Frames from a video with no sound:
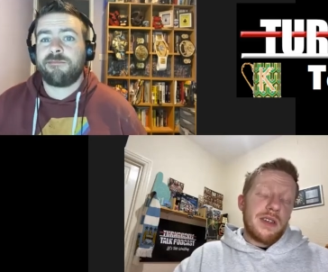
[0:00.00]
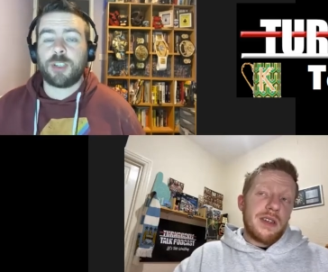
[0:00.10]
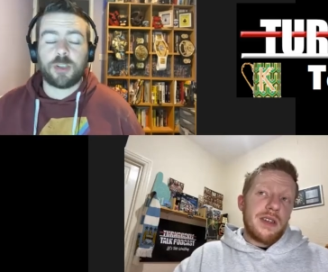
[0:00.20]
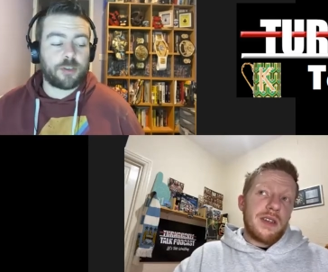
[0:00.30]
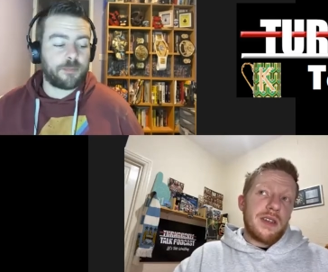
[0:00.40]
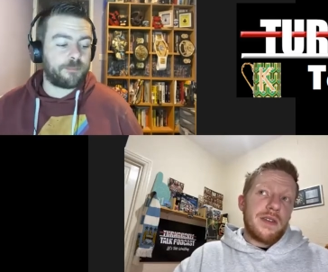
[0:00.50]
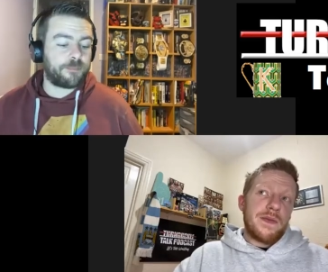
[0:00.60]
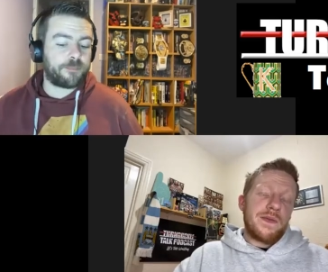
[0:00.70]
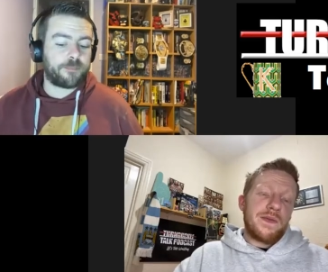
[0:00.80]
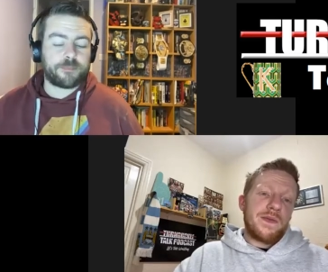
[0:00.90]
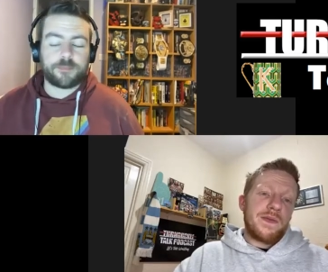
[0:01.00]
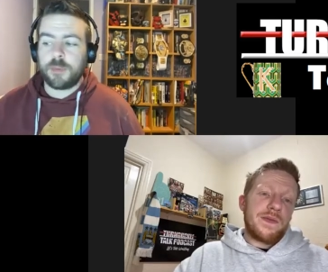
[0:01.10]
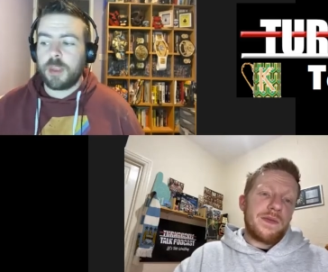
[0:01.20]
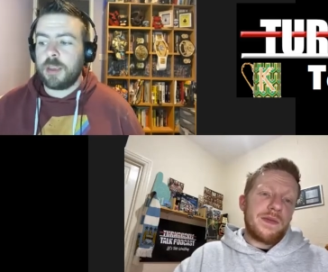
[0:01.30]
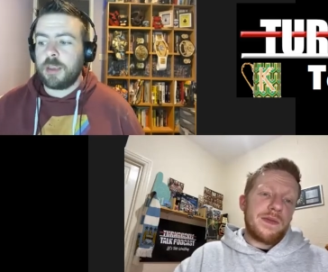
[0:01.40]
Speaker 1: Don't know. Yeah.
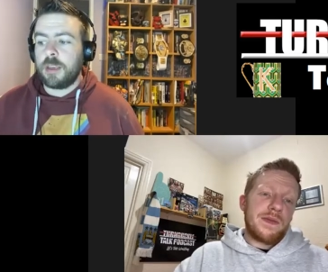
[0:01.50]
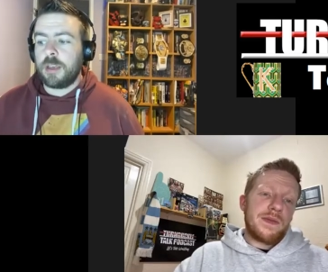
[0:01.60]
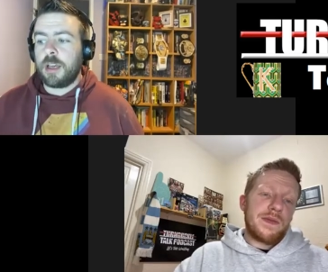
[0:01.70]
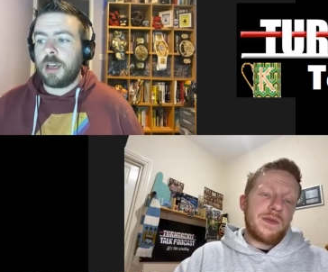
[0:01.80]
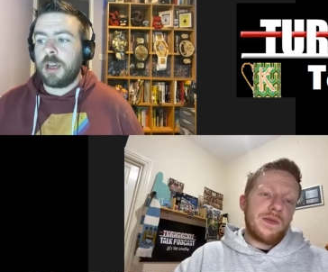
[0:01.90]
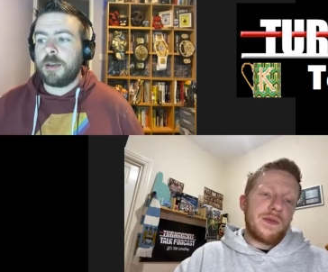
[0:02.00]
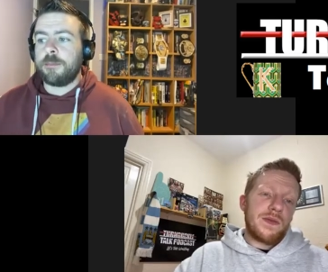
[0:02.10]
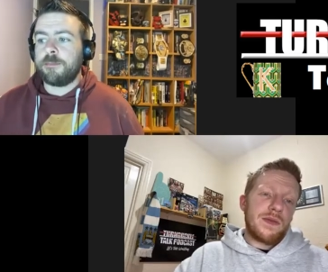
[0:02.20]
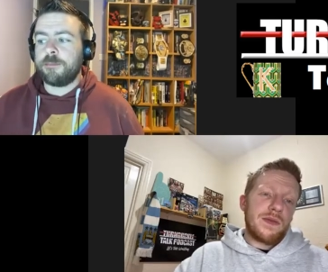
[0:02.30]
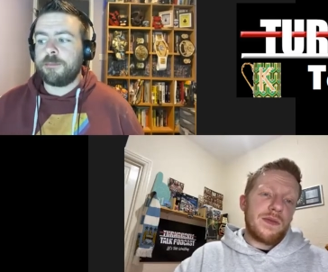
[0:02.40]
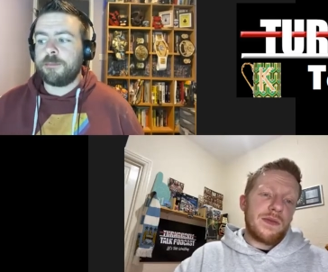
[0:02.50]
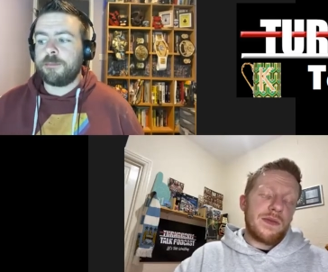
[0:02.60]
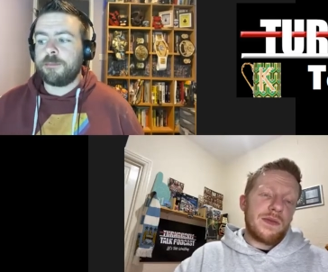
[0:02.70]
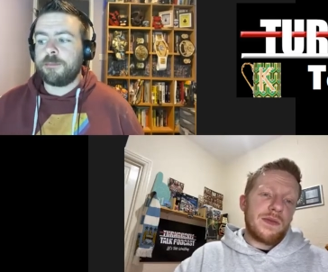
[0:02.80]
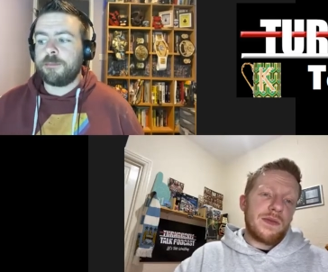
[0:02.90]
Um,
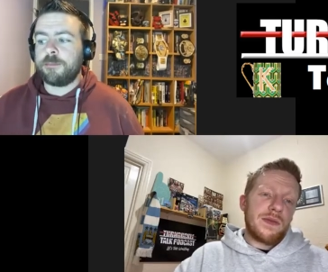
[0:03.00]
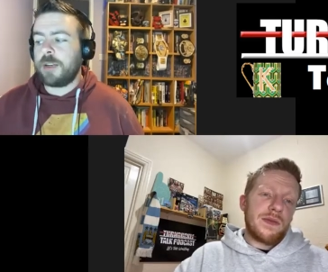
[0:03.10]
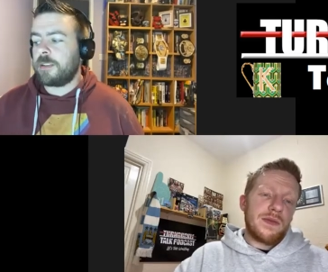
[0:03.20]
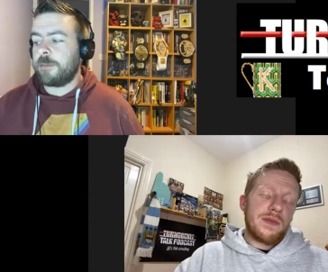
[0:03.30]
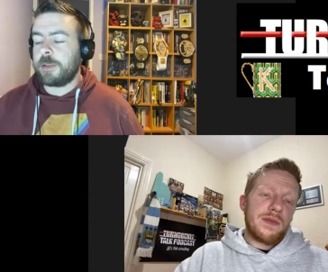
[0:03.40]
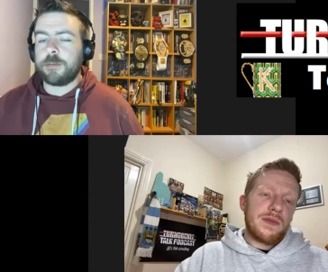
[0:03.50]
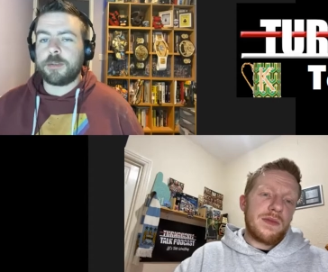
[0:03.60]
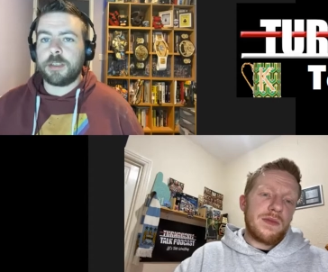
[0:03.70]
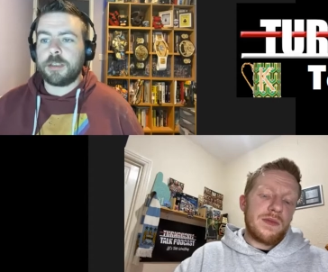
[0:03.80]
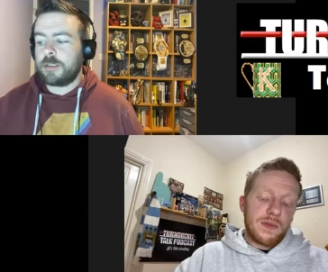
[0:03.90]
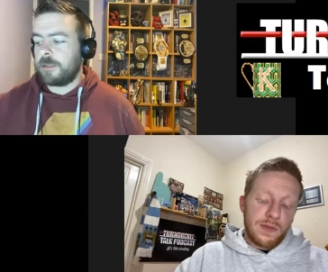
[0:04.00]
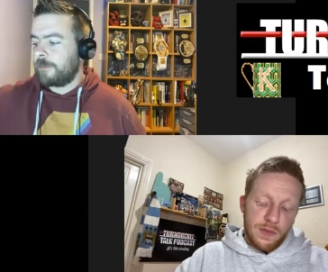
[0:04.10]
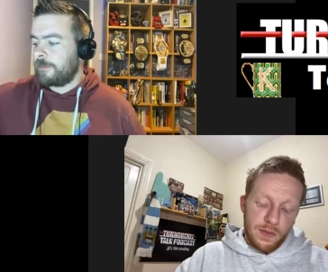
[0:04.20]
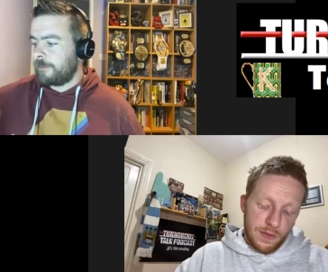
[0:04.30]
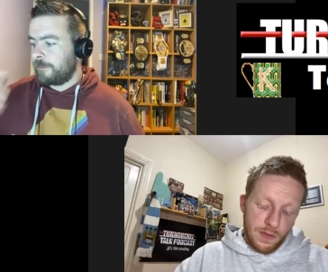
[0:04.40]
what else have you been
Speaker 2: up to?
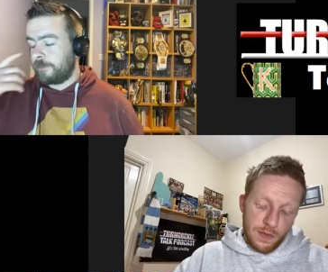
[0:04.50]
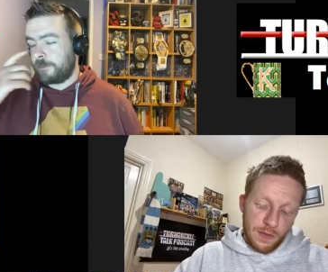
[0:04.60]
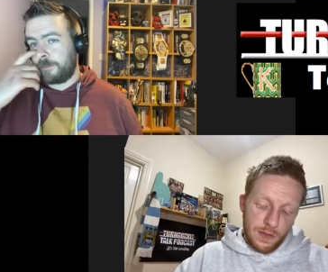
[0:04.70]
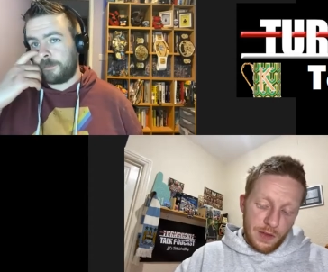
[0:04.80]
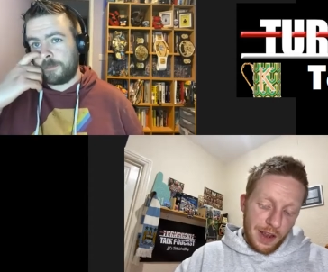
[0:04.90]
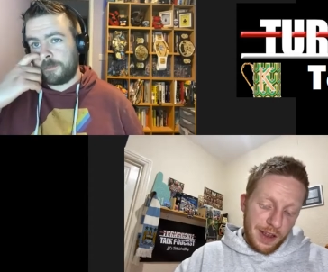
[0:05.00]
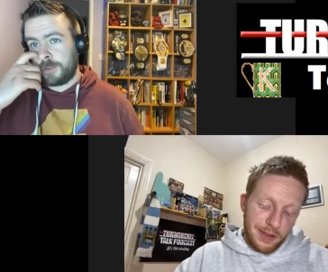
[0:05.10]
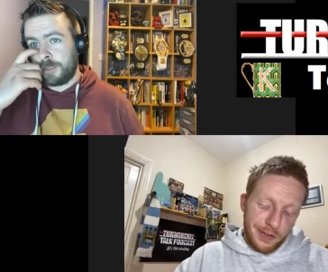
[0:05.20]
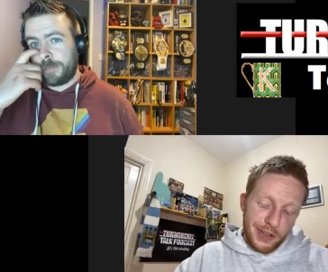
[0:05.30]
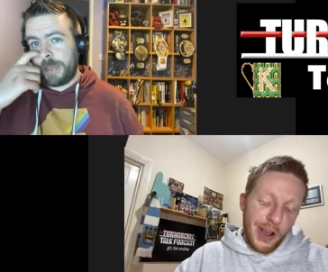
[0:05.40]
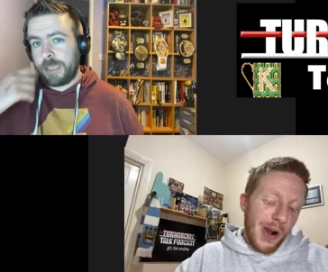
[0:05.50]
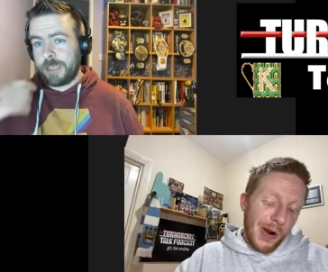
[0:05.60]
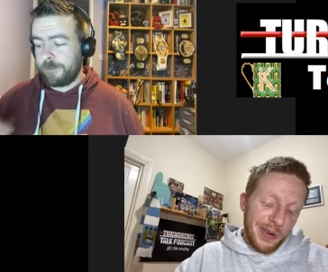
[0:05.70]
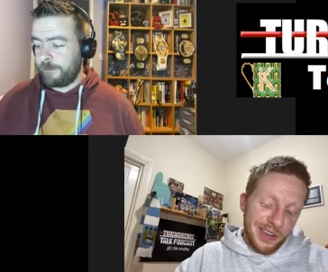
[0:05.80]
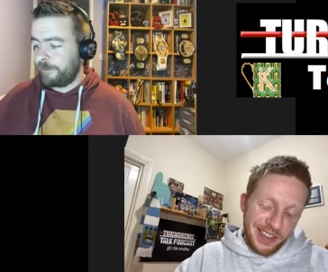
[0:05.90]
Just so,
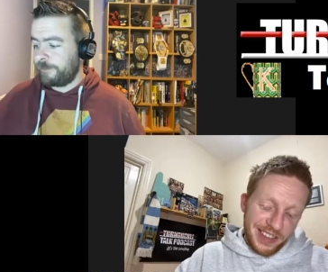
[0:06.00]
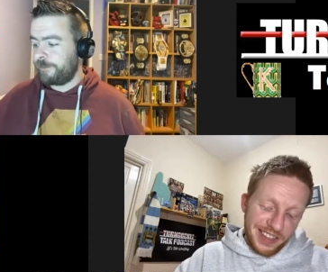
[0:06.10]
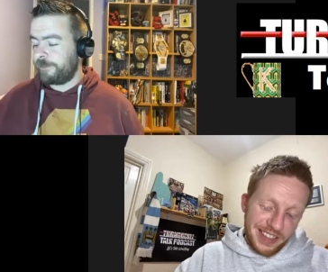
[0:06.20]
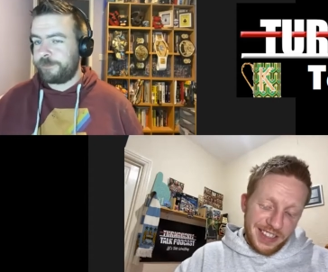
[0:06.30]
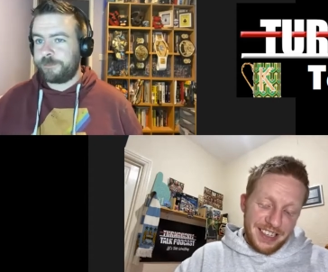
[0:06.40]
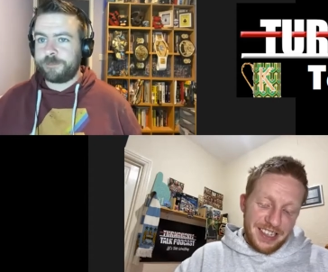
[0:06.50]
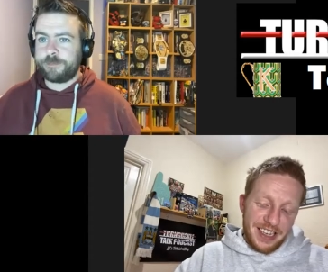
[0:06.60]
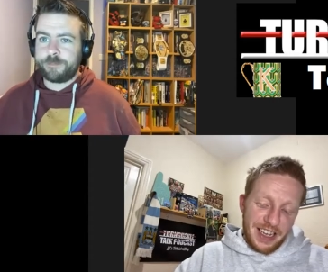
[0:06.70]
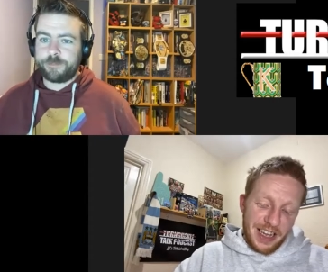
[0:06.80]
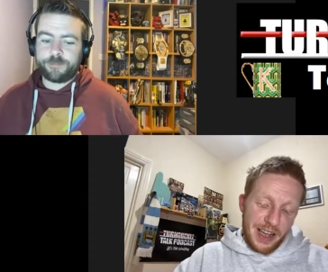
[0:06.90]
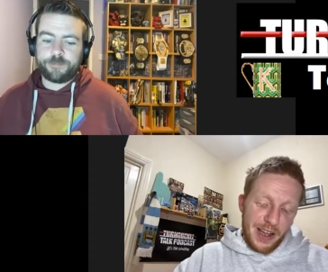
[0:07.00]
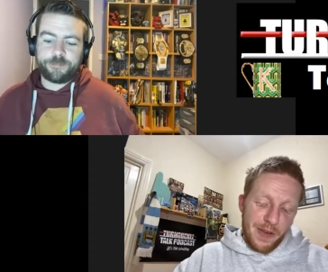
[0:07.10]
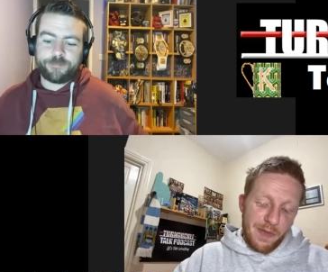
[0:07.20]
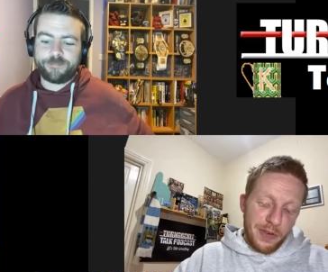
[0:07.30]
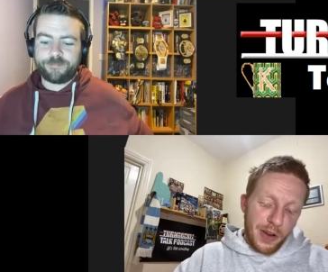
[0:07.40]
baking.
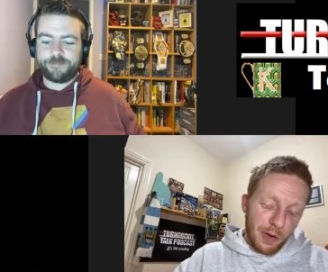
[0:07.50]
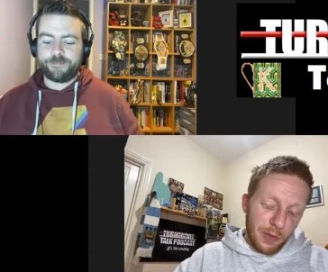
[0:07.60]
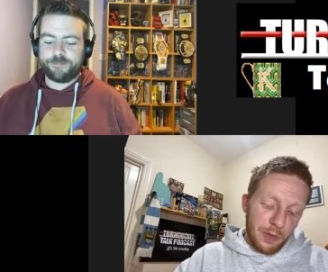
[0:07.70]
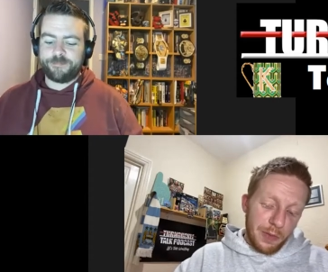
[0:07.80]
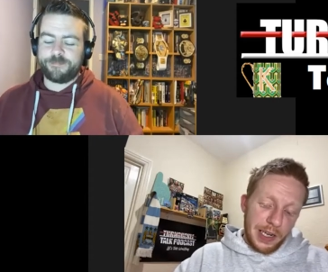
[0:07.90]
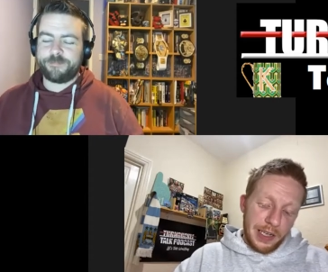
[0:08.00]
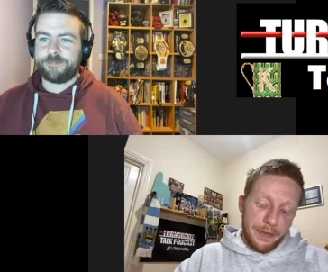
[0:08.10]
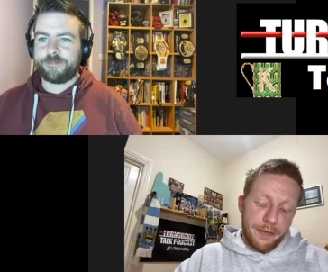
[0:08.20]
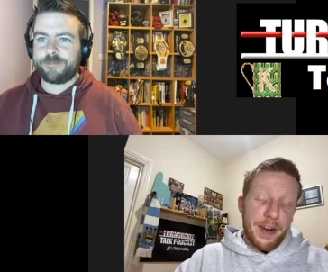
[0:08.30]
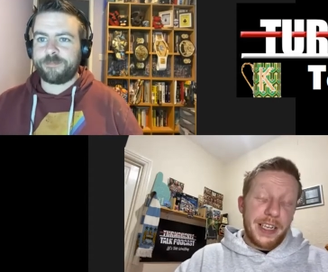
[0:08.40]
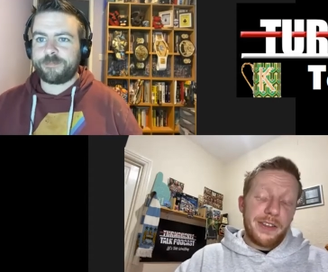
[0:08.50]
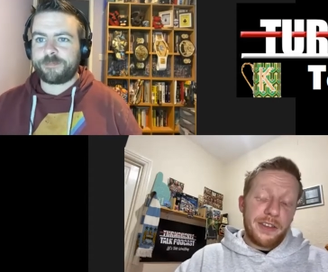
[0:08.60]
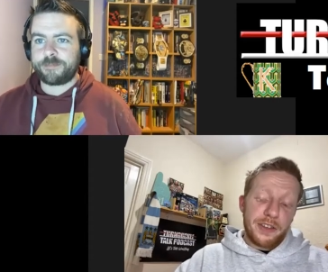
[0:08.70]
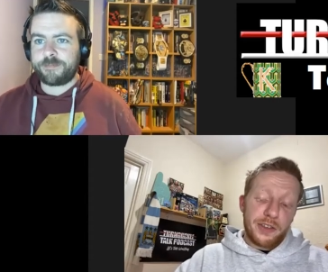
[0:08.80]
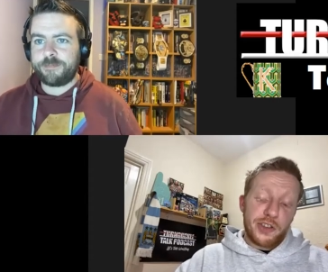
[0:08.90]
Um, no, my
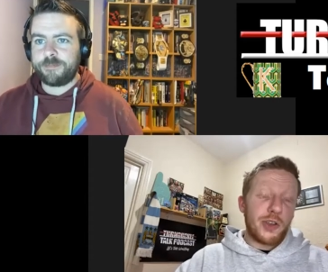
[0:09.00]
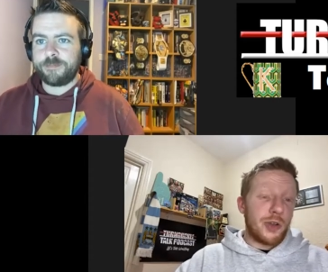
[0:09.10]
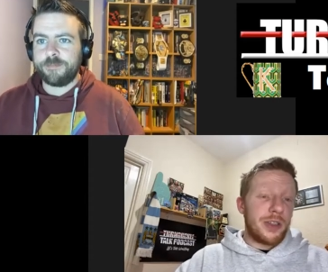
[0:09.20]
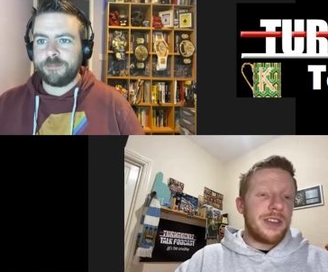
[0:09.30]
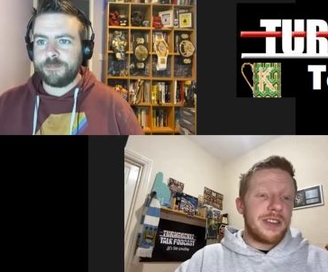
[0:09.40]
friend's son,